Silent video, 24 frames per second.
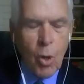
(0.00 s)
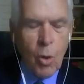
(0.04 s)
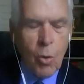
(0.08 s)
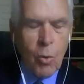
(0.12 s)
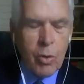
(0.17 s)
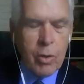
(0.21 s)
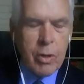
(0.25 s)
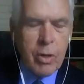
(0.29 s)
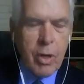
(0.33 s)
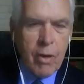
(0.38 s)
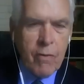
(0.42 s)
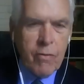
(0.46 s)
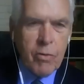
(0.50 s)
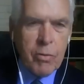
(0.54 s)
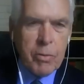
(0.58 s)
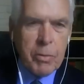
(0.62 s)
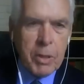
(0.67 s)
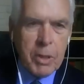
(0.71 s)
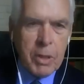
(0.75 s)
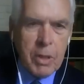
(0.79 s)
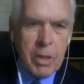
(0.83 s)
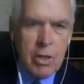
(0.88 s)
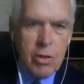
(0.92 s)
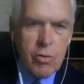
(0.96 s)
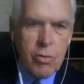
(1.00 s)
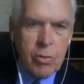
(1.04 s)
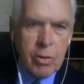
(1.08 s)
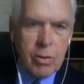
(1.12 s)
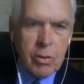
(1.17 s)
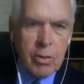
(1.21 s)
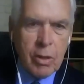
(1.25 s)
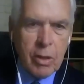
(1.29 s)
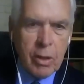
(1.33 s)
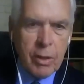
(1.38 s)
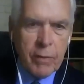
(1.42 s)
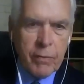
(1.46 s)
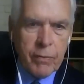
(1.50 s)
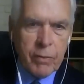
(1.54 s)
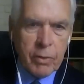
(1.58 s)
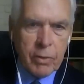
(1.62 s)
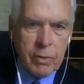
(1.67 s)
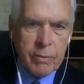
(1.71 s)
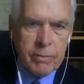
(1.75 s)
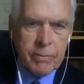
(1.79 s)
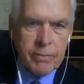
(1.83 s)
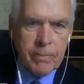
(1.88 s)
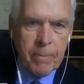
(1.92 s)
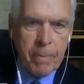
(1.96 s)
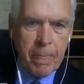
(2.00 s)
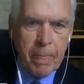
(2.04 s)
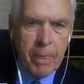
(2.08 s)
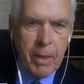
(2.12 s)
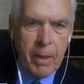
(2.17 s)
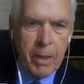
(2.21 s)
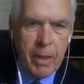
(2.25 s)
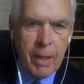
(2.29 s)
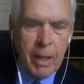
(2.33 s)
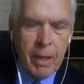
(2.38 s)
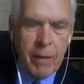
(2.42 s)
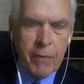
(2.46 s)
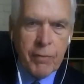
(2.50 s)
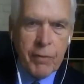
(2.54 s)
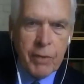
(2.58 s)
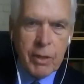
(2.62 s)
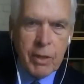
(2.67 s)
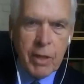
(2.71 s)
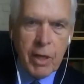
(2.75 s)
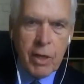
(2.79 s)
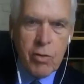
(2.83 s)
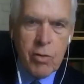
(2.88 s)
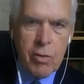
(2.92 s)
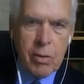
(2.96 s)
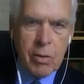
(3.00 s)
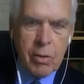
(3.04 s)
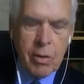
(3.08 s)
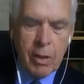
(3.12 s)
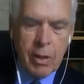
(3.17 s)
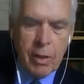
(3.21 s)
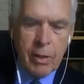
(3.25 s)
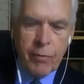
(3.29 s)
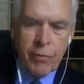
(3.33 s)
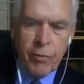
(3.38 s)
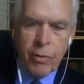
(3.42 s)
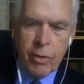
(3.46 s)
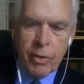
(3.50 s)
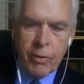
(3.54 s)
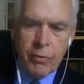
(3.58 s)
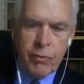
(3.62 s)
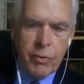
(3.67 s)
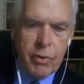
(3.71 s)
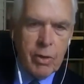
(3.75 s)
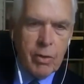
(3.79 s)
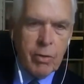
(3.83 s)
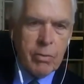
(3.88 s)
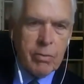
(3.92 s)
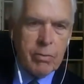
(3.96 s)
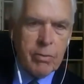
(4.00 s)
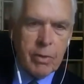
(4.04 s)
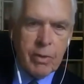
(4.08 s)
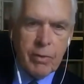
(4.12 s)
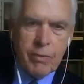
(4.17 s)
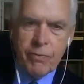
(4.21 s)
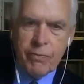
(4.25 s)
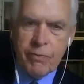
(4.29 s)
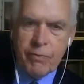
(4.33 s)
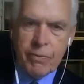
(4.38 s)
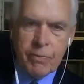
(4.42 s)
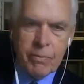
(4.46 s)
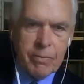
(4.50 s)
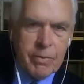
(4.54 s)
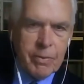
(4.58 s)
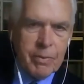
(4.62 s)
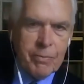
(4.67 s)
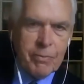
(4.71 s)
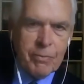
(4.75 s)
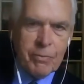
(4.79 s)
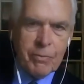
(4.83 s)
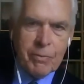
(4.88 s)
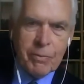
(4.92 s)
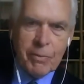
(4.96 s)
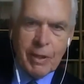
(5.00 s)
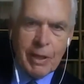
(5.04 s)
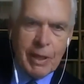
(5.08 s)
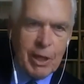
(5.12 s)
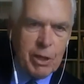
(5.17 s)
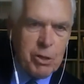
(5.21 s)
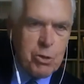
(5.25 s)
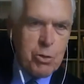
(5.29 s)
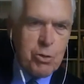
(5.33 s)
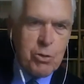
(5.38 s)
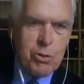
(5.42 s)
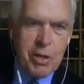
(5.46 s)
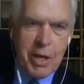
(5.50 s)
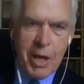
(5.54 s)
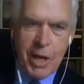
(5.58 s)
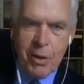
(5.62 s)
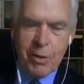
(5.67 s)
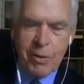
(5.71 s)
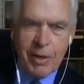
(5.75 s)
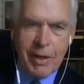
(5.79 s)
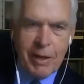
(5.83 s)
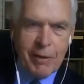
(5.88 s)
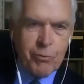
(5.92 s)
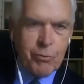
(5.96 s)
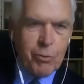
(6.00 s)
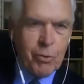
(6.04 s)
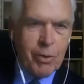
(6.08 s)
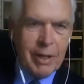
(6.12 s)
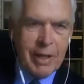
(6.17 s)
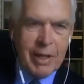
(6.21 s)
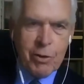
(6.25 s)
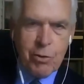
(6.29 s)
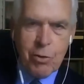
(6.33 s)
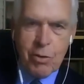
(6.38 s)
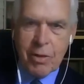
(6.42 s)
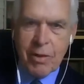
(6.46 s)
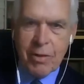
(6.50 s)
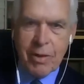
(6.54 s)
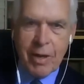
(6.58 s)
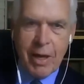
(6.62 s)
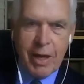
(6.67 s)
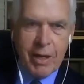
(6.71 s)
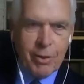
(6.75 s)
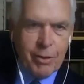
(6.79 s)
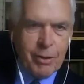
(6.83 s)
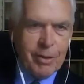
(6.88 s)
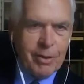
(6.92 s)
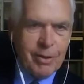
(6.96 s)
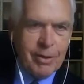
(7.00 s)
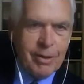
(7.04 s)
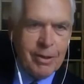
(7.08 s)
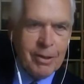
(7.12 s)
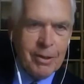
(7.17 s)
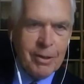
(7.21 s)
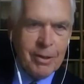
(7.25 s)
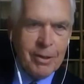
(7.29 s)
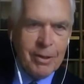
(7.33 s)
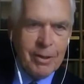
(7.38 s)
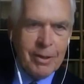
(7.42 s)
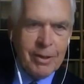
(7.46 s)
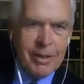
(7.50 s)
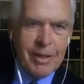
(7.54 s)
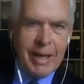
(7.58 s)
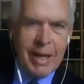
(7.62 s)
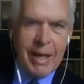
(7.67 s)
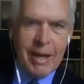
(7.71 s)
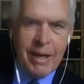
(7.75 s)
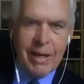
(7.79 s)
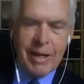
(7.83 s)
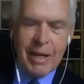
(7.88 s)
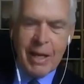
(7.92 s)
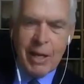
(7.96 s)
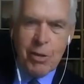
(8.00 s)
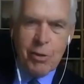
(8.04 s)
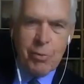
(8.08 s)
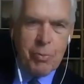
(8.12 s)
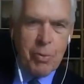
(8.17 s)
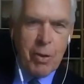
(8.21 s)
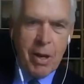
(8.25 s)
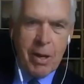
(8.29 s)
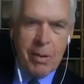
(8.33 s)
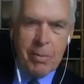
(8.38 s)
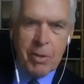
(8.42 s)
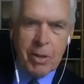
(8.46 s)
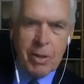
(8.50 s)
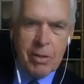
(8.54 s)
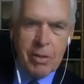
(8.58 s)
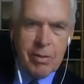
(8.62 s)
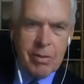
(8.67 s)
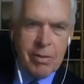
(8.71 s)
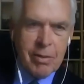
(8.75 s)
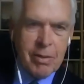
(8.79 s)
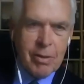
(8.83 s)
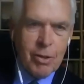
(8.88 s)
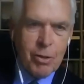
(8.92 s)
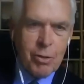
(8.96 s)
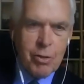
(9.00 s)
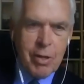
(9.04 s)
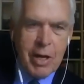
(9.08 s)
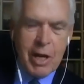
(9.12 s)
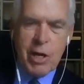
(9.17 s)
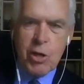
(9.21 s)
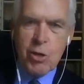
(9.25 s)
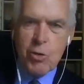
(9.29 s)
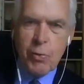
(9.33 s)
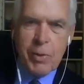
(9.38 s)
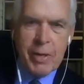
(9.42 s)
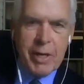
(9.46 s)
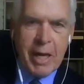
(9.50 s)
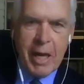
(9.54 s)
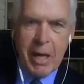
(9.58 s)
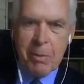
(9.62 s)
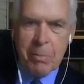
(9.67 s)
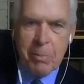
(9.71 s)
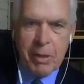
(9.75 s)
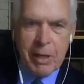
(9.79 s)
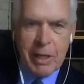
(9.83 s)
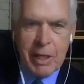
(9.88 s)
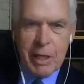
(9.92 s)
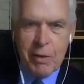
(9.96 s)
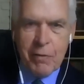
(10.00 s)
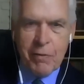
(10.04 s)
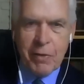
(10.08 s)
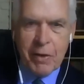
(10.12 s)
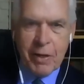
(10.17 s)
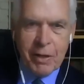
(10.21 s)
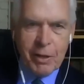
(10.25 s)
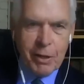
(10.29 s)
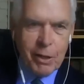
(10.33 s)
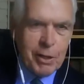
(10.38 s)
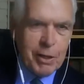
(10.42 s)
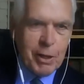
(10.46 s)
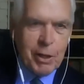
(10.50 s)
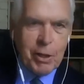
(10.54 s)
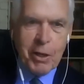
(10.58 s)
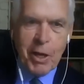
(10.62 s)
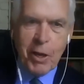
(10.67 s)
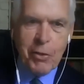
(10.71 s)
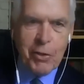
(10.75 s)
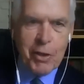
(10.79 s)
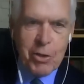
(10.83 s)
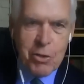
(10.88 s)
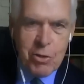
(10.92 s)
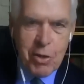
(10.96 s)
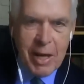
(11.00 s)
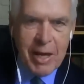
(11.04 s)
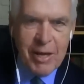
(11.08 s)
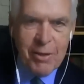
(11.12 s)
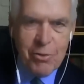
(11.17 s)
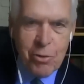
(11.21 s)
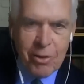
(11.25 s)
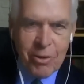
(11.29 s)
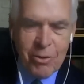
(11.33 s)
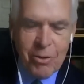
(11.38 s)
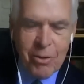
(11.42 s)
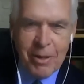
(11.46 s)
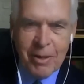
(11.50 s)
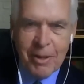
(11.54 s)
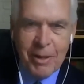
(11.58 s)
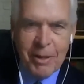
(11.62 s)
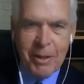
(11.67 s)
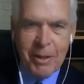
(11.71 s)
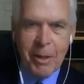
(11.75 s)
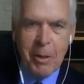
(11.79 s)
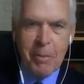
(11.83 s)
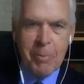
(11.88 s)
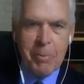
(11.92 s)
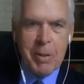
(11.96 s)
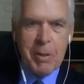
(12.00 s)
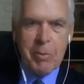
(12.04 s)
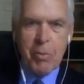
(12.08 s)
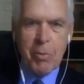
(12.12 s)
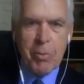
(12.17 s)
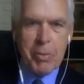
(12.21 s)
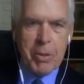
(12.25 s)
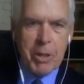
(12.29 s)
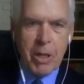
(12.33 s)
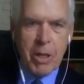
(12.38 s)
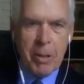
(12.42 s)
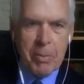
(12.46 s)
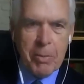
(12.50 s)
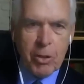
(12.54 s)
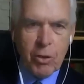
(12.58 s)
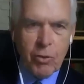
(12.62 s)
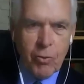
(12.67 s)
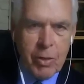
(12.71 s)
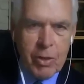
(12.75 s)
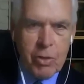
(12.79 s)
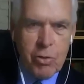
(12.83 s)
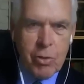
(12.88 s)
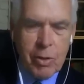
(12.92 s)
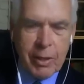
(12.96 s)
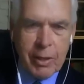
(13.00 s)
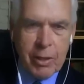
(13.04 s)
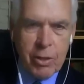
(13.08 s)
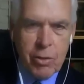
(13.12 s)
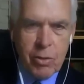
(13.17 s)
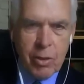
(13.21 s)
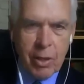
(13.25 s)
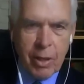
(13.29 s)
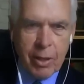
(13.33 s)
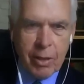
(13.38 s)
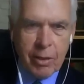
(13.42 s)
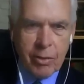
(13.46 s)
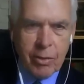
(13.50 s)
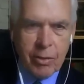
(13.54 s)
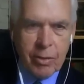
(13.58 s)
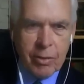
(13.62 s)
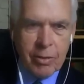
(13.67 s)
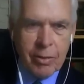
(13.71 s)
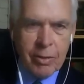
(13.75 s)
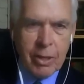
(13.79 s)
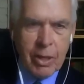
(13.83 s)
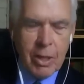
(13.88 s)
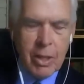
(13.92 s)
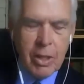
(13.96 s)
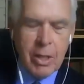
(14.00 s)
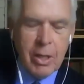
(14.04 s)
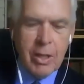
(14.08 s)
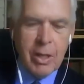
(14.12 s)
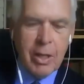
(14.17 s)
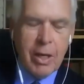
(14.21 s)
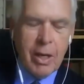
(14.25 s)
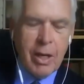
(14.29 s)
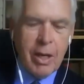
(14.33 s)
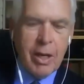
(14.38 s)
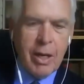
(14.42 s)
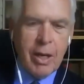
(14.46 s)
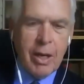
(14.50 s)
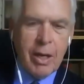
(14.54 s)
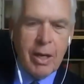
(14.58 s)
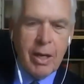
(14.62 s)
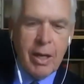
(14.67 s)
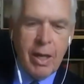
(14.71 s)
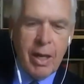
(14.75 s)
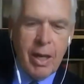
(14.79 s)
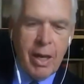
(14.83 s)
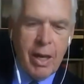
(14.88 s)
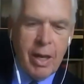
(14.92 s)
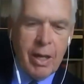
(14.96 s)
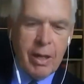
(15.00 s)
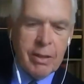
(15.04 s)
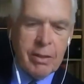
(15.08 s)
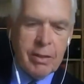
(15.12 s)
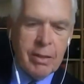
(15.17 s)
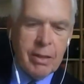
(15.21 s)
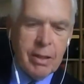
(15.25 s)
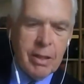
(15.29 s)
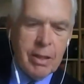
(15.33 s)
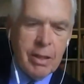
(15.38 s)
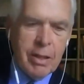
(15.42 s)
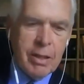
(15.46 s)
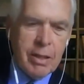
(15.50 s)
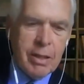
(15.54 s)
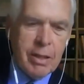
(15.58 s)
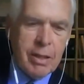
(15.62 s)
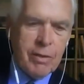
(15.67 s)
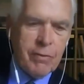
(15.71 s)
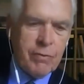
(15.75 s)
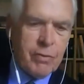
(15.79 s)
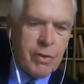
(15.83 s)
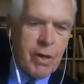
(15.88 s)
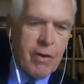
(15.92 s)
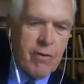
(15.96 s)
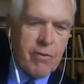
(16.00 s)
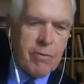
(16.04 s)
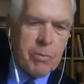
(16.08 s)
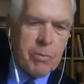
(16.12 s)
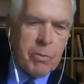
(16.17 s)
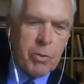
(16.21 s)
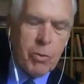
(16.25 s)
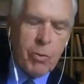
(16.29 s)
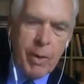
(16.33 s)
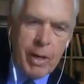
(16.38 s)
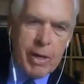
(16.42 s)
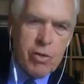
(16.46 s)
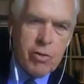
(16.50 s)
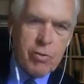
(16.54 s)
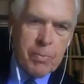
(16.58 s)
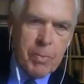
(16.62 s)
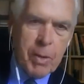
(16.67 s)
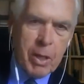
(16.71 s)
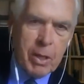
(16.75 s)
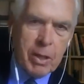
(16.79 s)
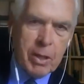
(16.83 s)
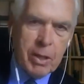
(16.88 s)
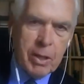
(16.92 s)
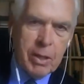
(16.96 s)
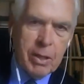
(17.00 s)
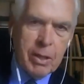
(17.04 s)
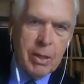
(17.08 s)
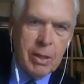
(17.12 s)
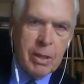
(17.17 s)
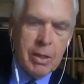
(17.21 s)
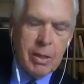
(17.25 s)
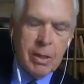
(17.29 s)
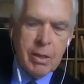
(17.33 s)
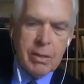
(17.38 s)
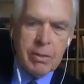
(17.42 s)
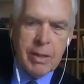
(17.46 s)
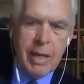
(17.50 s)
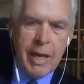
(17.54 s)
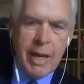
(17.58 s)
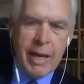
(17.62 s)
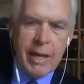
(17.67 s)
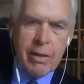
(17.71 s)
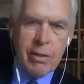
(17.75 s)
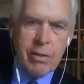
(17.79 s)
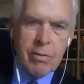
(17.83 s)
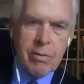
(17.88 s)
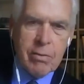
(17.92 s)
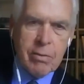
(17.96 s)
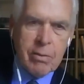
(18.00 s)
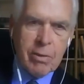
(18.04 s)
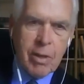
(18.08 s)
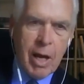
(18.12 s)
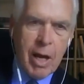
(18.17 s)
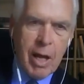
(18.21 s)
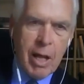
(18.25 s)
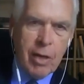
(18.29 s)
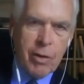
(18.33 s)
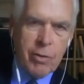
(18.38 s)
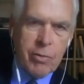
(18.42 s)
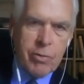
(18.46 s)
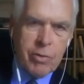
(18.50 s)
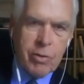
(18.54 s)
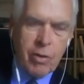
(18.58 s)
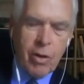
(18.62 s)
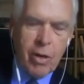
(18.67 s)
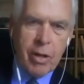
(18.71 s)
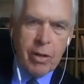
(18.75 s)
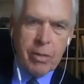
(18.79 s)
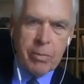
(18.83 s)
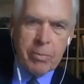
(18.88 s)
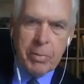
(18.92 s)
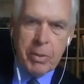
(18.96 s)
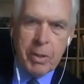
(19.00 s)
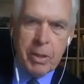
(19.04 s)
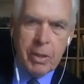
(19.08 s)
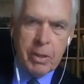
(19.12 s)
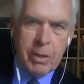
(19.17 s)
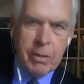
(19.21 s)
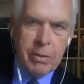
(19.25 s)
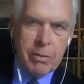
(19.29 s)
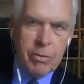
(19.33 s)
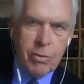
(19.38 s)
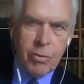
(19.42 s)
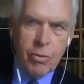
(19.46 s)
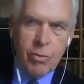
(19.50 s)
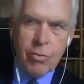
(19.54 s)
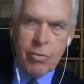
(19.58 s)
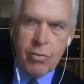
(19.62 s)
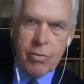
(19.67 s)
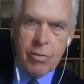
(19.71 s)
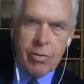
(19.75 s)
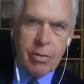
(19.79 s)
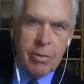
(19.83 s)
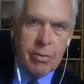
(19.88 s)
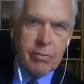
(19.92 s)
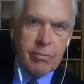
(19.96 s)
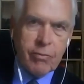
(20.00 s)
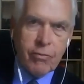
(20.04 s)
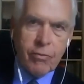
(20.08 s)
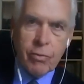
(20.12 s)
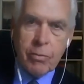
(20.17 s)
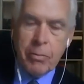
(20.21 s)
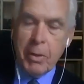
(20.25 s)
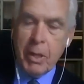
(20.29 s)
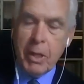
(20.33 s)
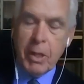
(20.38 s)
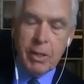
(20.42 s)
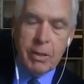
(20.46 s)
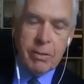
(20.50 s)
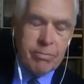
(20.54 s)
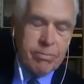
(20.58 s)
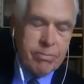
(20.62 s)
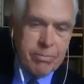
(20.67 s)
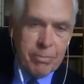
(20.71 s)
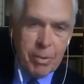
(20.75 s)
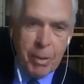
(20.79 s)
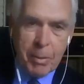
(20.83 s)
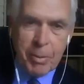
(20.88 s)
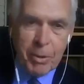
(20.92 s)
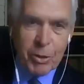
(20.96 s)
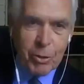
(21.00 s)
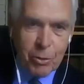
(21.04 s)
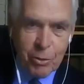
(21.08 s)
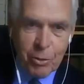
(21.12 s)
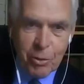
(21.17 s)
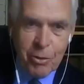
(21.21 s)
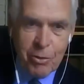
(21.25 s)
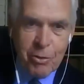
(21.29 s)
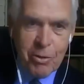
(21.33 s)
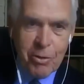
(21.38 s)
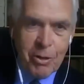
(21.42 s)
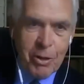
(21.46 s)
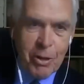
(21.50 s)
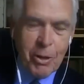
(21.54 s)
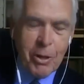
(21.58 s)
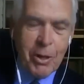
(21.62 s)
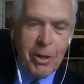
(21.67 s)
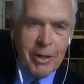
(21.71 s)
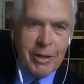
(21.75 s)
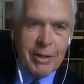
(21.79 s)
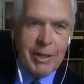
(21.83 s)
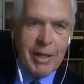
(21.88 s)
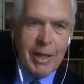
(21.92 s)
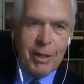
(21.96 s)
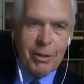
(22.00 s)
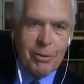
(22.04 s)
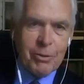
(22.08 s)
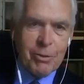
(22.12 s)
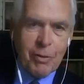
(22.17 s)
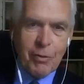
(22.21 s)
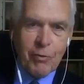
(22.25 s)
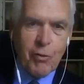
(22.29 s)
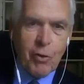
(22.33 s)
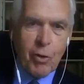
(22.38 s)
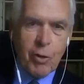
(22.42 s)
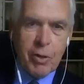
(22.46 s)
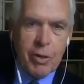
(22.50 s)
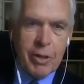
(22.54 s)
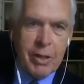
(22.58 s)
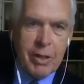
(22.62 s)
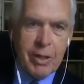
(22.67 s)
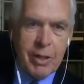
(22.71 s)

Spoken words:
Well, government needs to deliver. And if it doesn't deliver, if election cycle after election cycle, candidates promise change we can believe in, and then nothing changes, people become increasingly cynical. And if government wastes money, tax dollars that ought to be used for many public goods get diverted